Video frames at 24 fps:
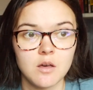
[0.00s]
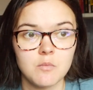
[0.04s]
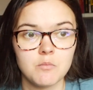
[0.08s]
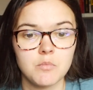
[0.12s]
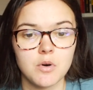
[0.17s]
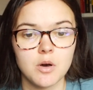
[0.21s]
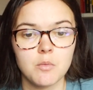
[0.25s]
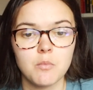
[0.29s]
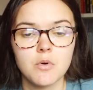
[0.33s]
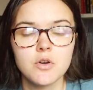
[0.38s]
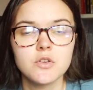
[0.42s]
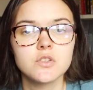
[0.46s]

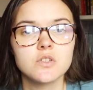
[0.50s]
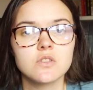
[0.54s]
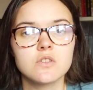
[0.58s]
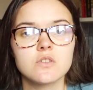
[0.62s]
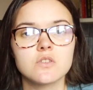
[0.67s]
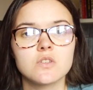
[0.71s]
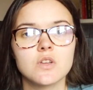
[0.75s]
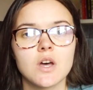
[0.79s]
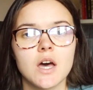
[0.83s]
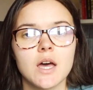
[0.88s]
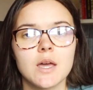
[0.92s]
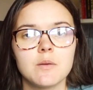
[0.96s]
but most of the
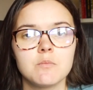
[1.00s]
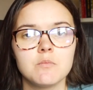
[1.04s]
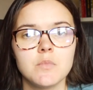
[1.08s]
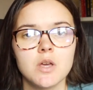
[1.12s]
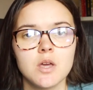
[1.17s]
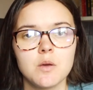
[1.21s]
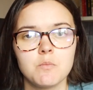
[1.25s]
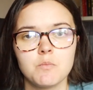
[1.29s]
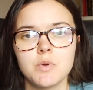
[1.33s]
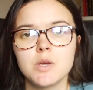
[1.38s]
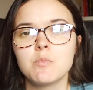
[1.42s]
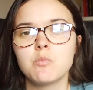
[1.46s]
time,
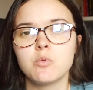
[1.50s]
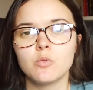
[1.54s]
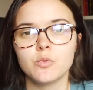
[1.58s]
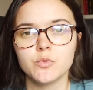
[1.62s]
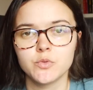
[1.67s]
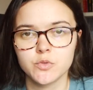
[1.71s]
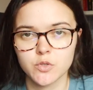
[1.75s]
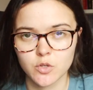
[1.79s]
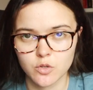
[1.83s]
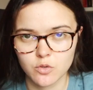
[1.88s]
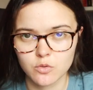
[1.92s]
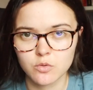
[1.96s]
people
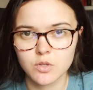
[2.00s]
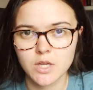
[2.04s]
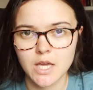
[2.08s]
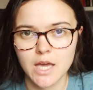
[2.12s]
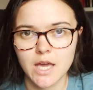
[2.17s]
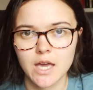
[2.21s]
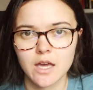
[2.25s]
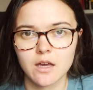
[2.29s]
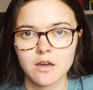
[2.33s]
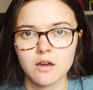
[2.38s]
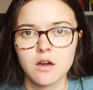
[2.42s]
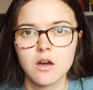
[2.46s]
do
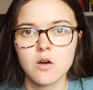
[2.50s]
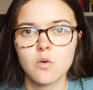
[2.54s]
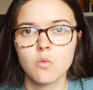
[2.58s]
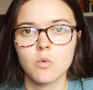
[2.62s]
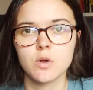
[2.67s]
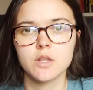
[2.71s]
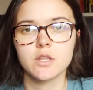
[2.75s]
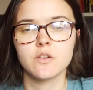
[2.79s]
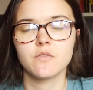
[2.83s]
care when